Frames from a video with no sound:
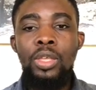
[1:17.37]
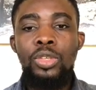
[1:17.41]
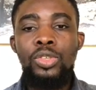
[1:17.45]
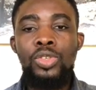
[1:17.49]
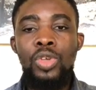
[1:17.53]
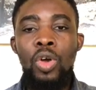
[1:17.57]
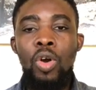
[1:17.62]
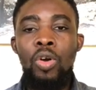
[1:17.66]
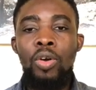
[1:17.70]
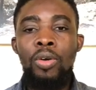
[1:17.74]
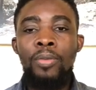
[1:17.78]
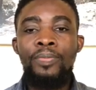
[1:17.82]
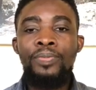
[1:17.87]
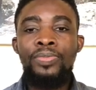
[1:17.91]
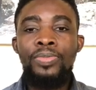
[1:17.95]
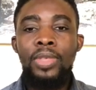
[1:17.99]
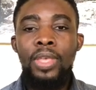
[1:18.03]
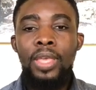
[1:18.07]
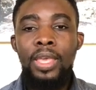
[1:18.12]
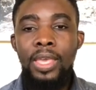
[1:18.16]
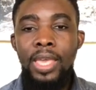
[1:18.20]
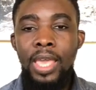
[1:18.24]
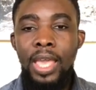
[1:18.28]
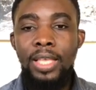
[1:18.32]
So
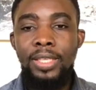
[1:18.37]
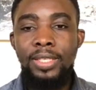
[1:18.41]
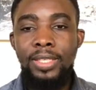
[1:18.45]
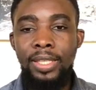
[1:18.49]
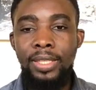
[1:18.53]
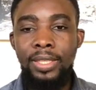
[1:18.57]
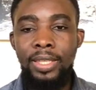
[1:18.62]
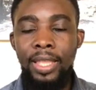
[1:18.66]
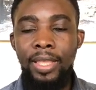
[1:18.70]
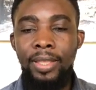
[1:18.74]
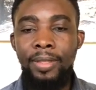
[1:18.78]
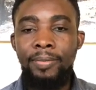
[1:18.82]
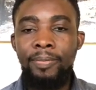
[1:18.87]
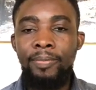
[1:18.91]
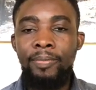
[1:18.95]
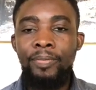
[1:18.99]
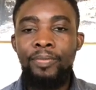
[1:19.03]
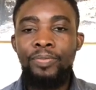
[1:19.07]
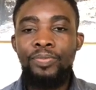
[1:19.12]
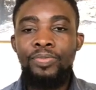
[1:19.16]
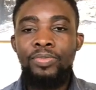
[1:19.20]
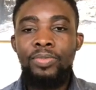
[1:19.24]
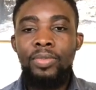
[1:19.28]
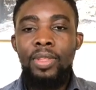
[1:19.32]
here's the thing.
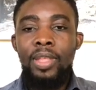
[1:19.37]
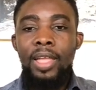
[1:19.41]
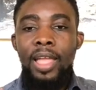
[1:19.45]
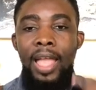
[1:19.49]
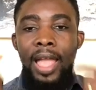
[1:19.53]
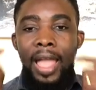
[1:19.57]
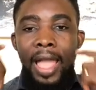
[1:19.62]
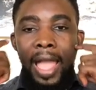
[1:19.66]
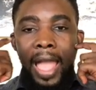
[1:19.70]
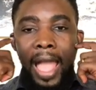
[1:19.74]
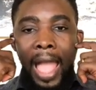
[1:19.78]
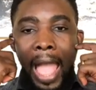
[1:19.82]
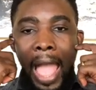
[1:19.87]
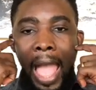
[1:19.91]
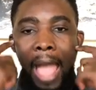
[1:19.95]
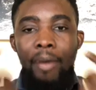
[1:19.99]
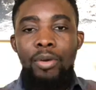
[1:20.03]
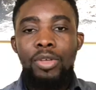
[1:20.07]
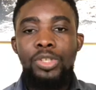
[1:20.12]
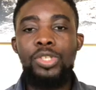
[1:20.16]
I